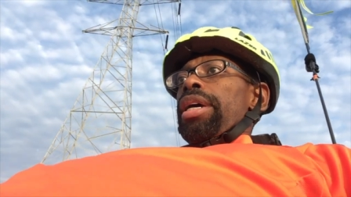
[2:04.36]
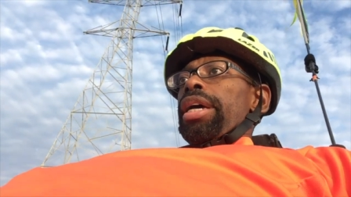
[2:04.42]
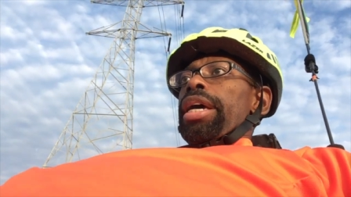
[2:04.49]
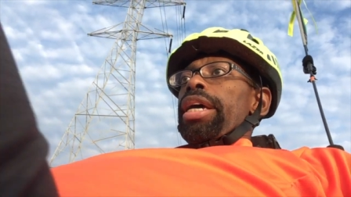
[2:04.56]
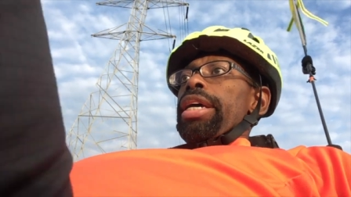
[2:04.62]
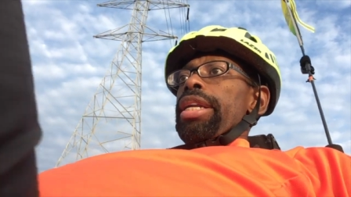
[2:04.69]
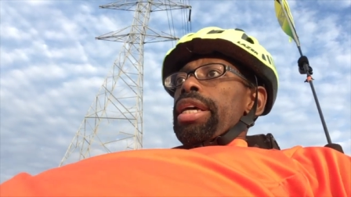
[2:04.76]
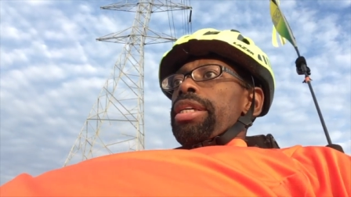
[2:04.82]

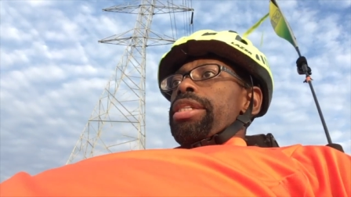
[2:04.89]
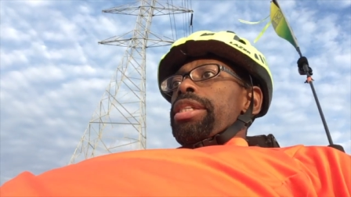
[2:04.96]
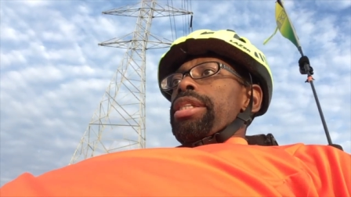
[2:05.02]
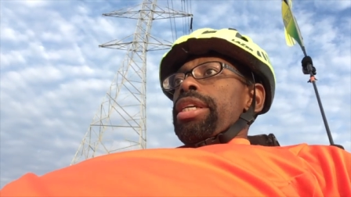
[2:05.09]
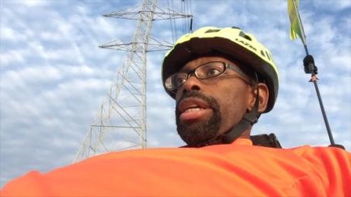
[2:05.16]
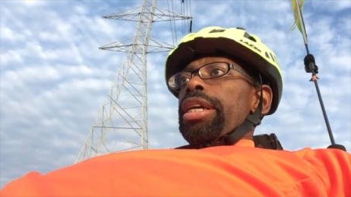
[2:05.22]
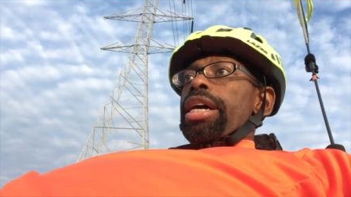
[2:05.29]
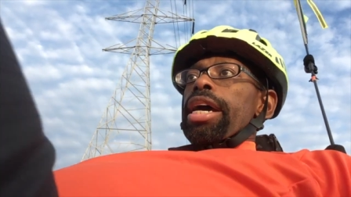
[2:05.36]
And let's
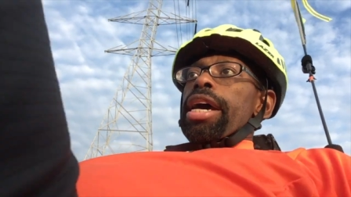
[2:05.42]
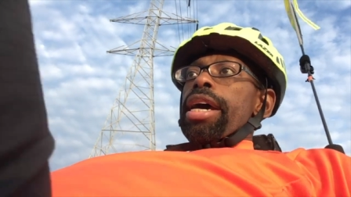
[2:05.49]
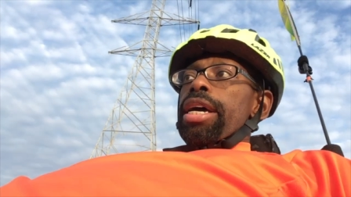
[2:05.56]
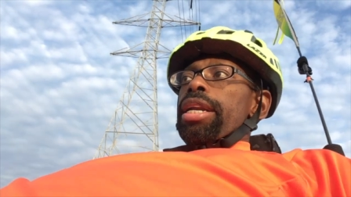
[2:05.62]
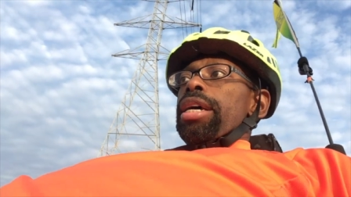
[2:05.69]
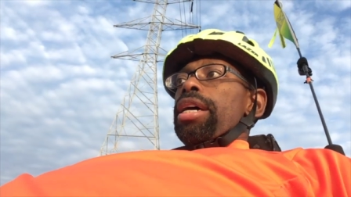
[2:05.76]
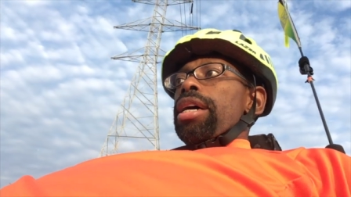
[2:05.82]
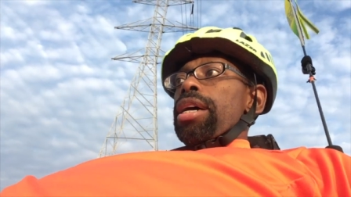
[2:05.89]
see,
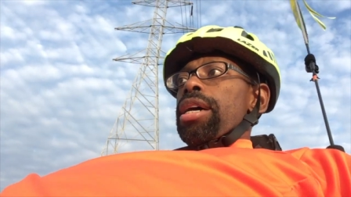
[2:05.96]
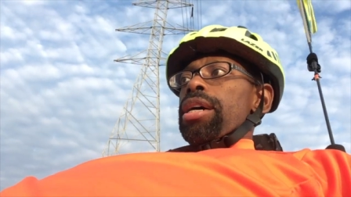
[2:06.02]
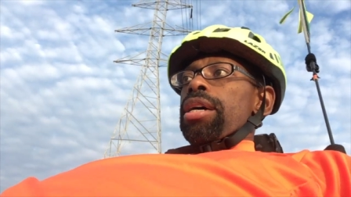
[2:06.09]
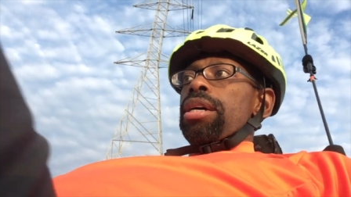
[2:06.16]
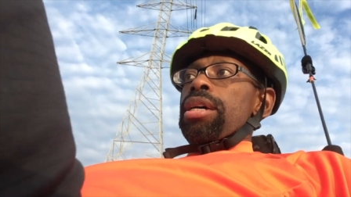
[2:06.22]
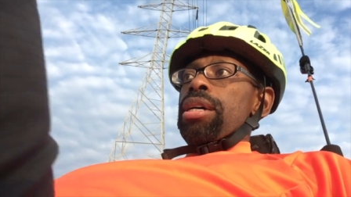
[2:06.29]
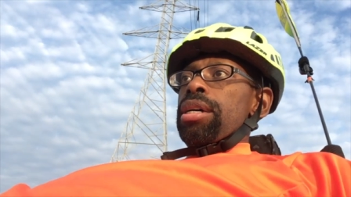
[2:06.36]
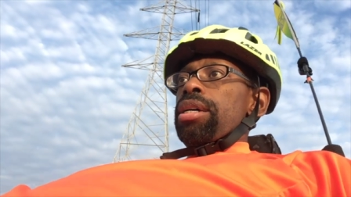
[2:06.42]
I
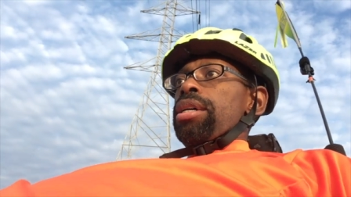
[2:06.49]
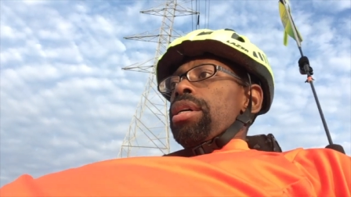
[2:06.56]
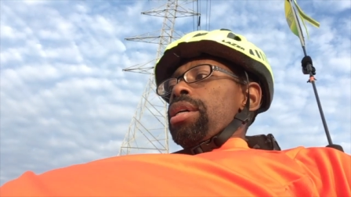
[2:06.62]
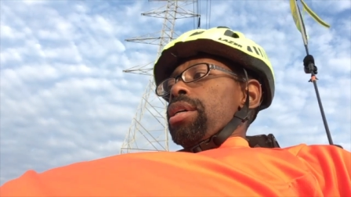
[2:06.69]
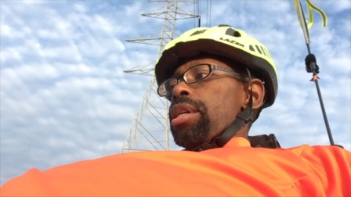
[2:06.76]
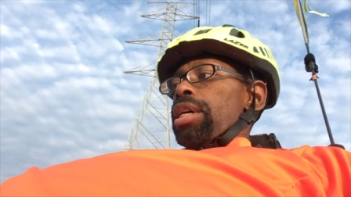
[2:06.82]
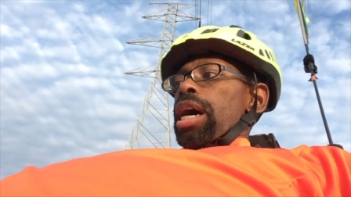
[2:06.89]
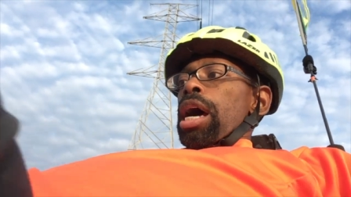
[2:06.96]

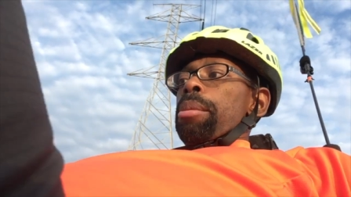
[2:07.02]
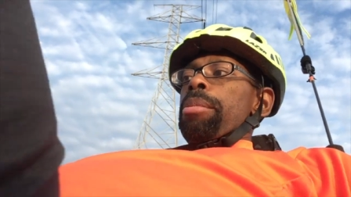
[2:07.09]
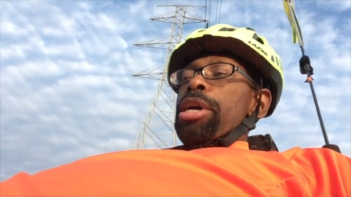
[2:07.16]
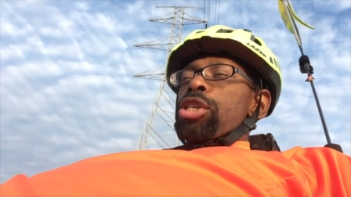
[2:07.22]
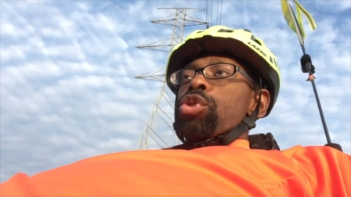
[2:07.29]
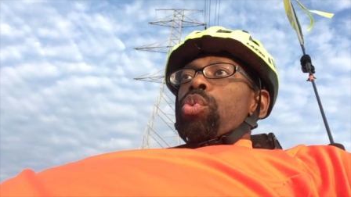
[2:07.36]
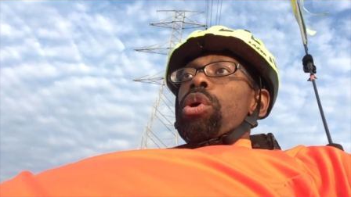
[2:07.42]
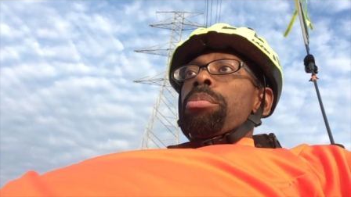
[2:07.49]

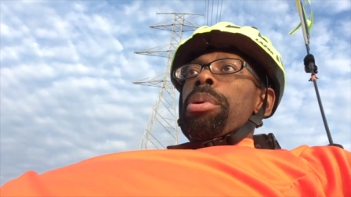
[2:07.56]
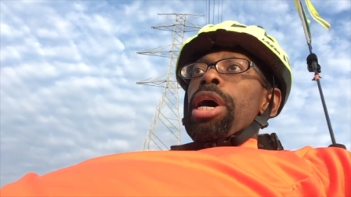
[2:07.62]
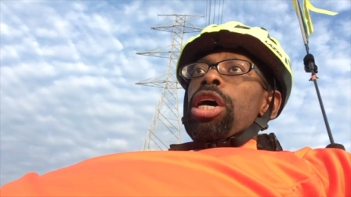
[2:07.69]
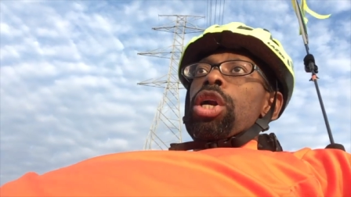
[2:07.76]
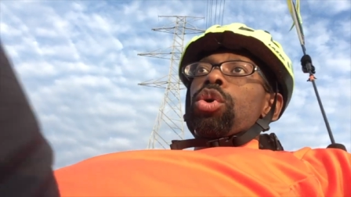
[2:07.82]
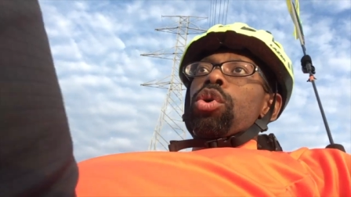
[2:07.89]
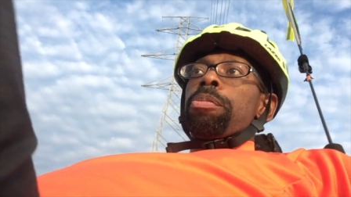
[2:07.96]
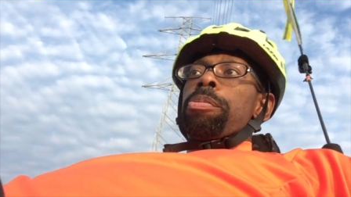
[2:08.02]
mixed one bottle